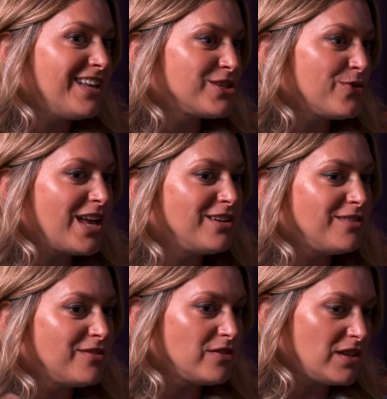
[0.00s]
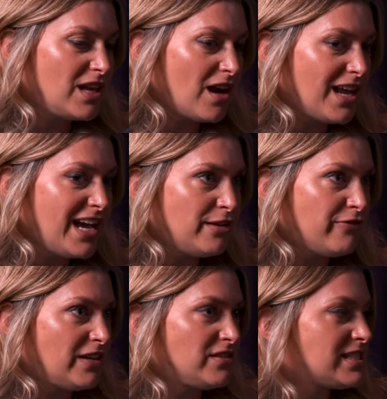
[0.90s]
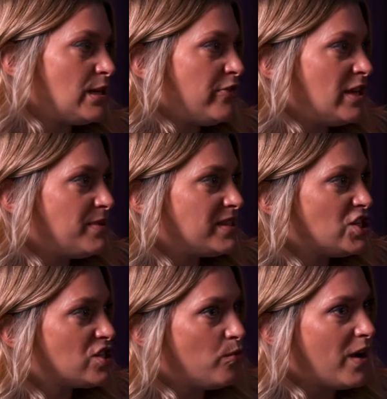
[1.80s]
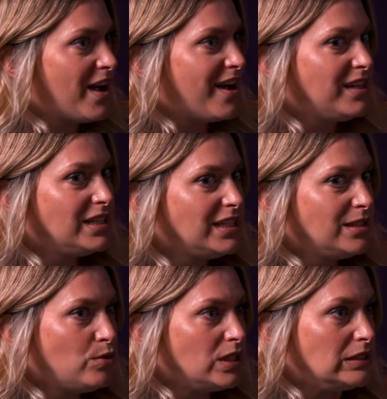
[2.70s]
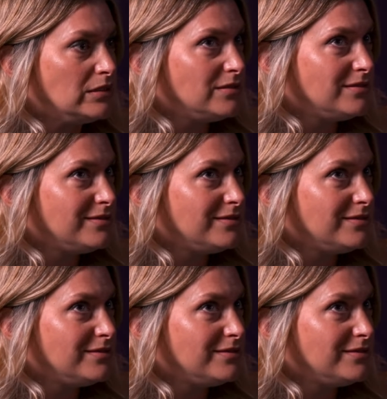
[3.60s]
So then the young lady found herself in a position where, well,